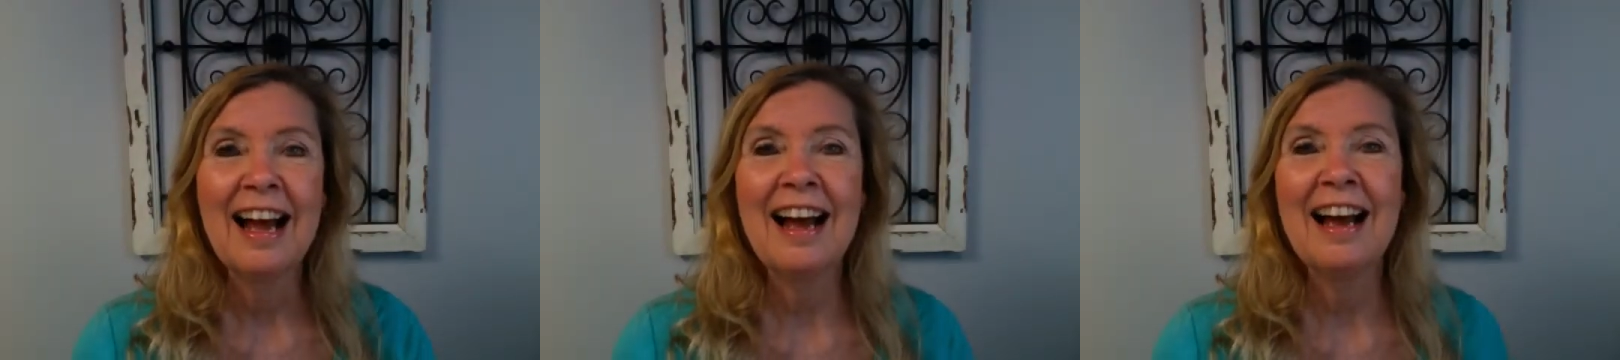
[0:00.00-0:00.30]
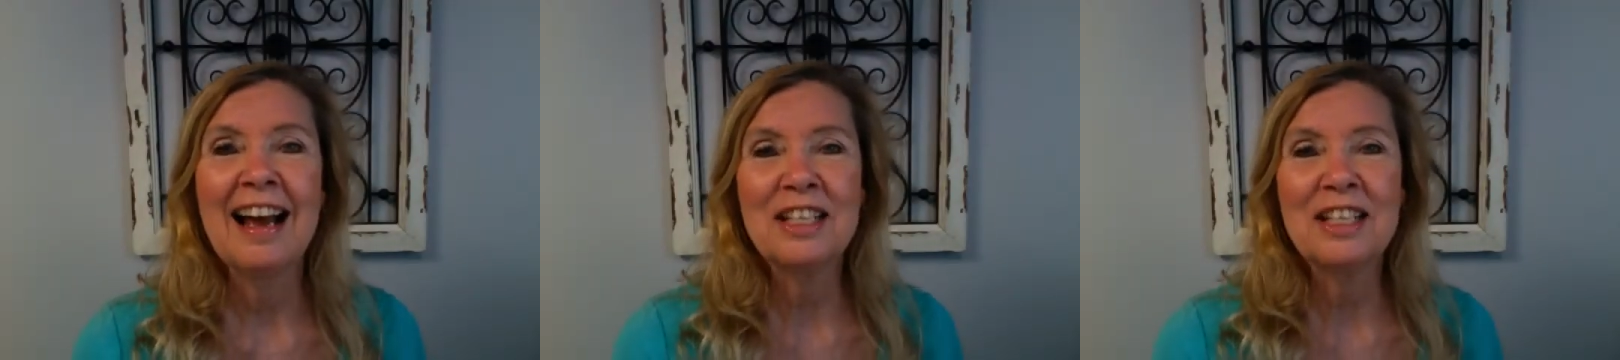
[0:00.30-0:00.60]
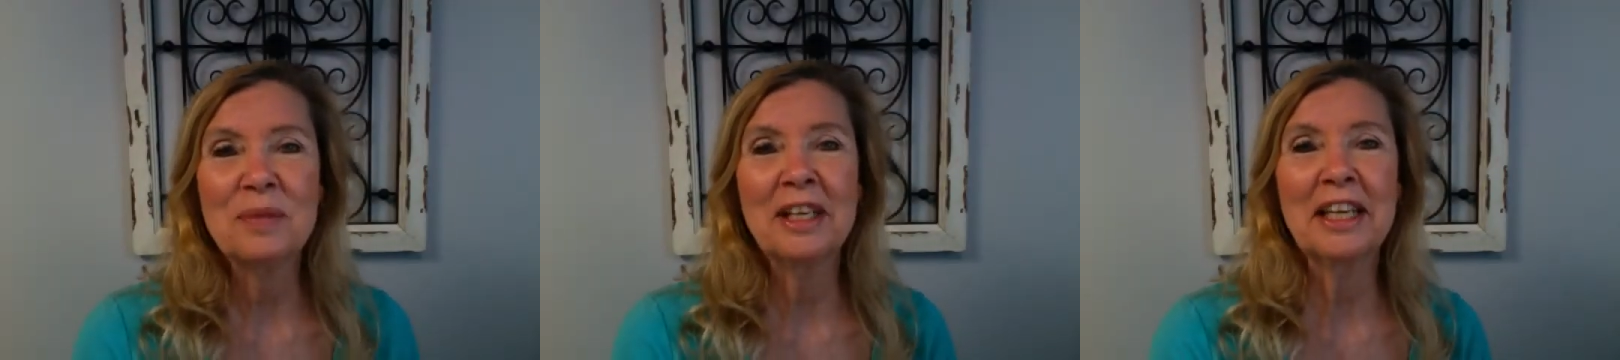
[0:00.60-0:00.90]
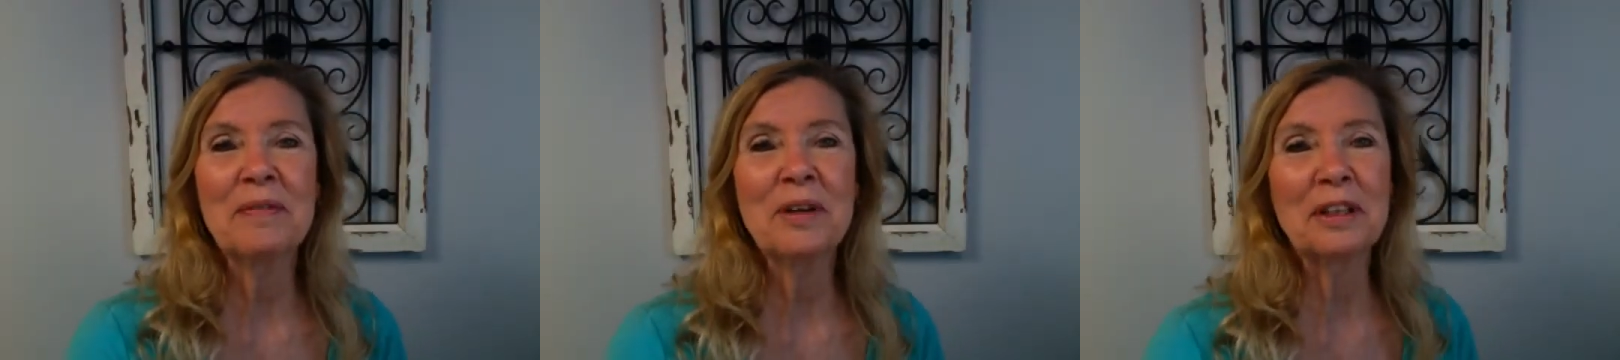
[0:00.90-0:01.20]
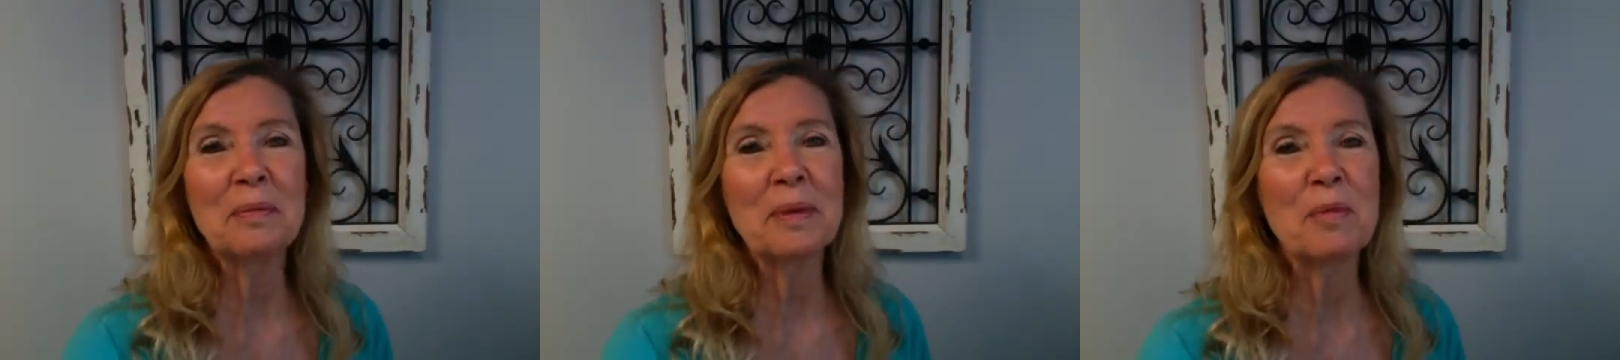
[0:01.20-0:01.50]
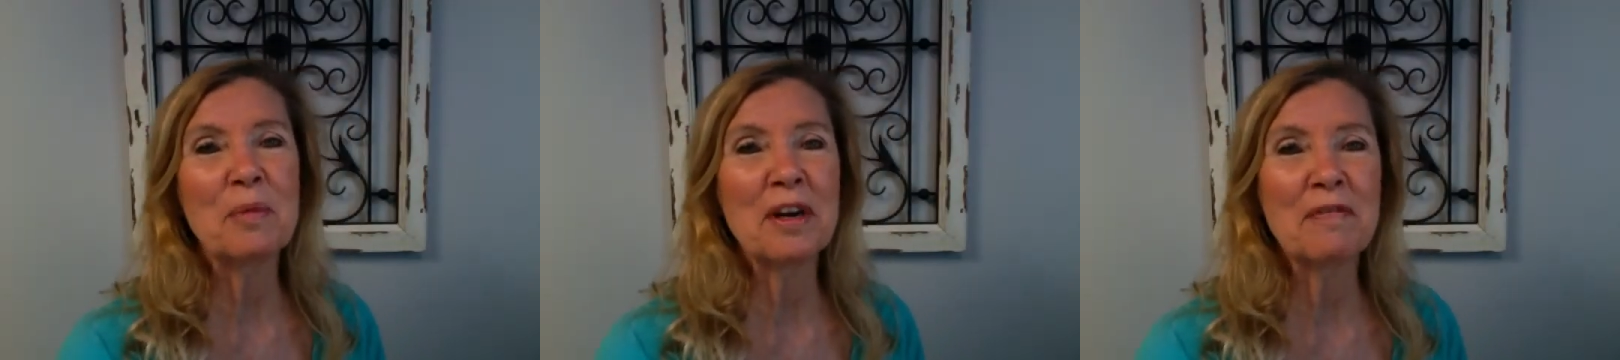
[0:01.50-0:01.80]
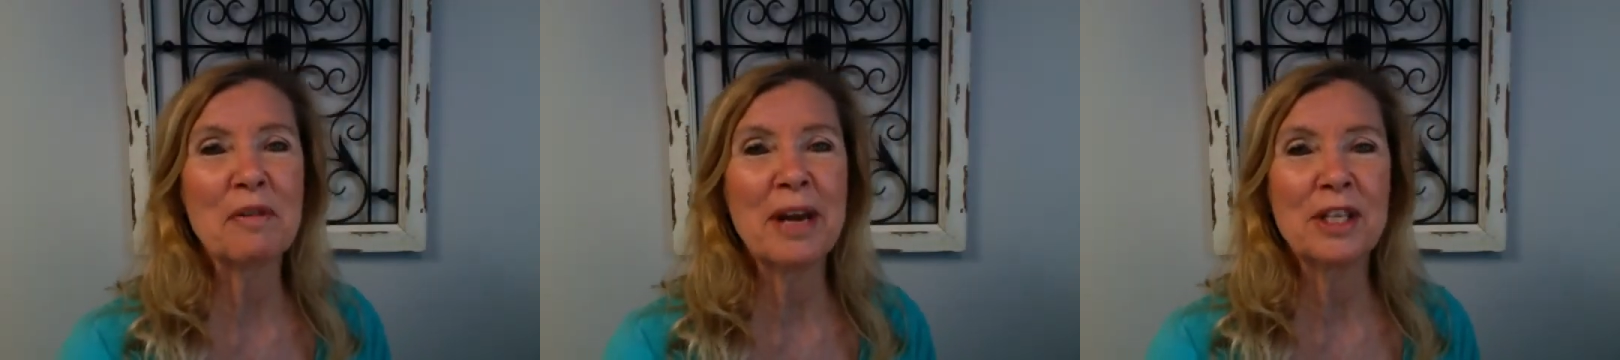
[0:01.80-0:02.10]
Hi, I just wanted to give you a little bit more
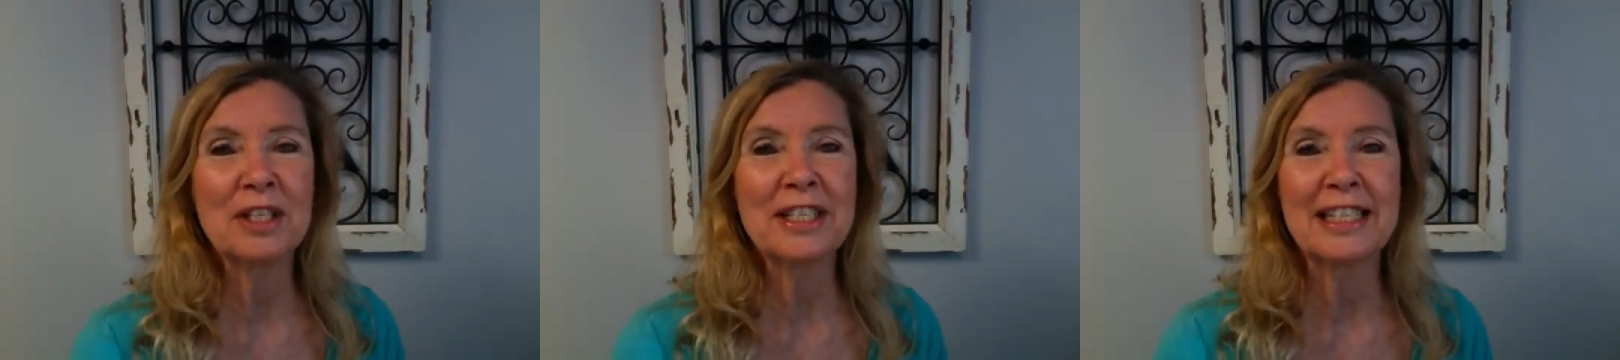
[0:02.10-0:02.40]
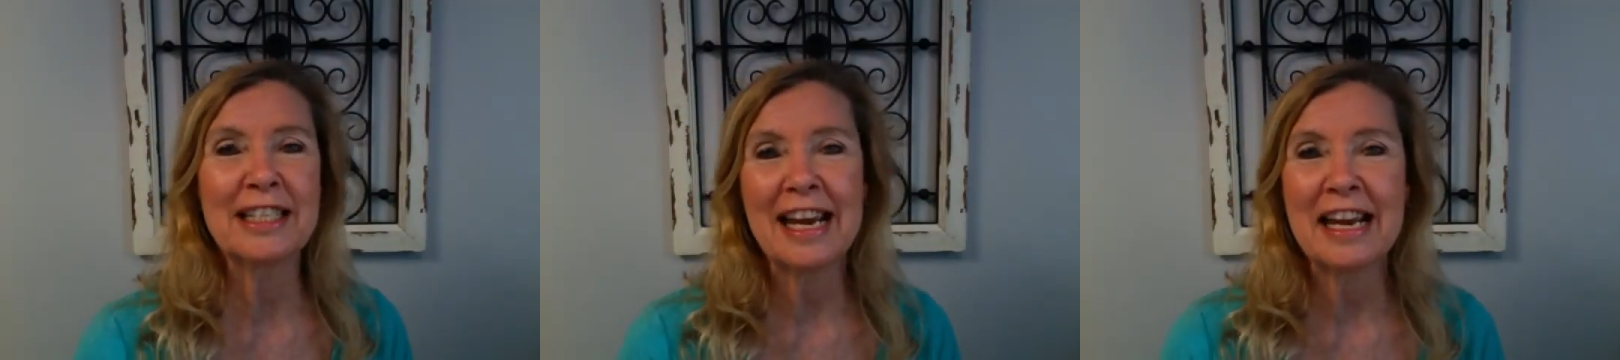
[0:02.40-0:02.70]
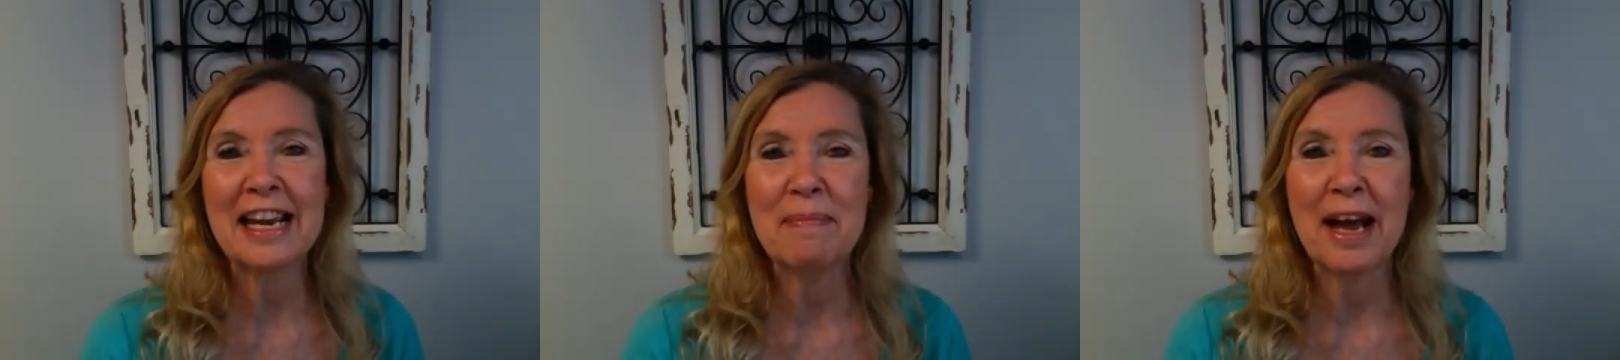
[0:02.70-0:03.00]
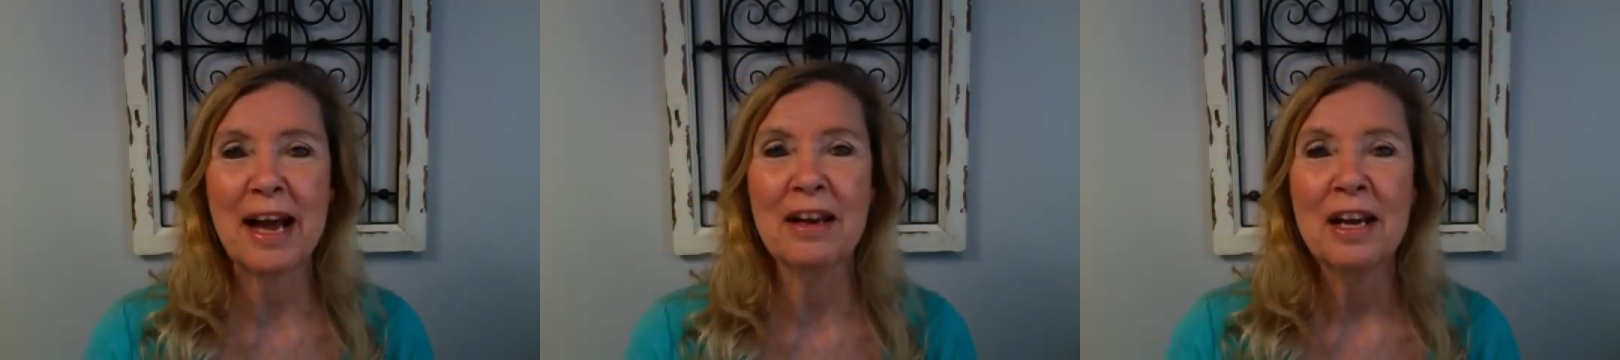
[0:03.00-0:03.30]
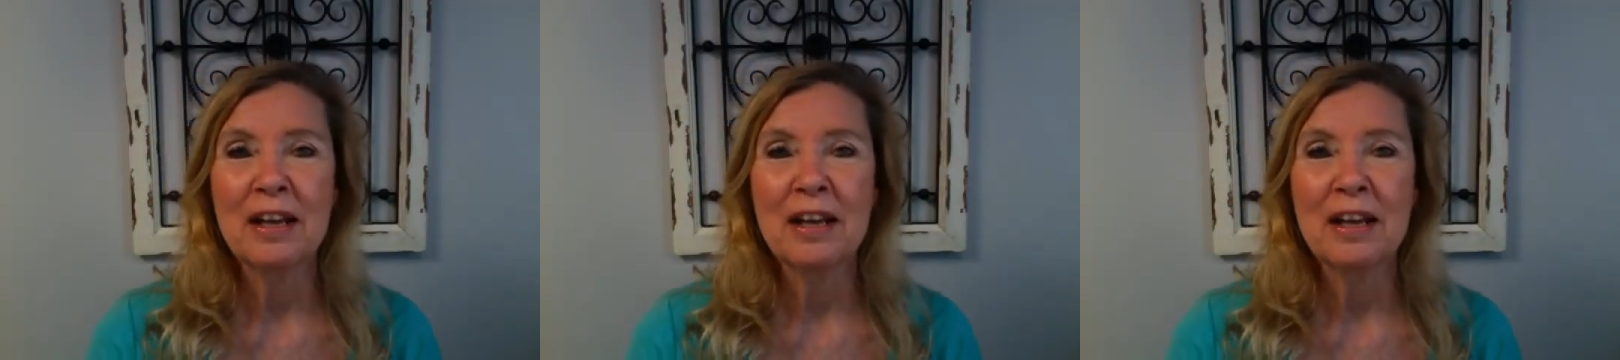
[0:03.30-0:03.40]
information today about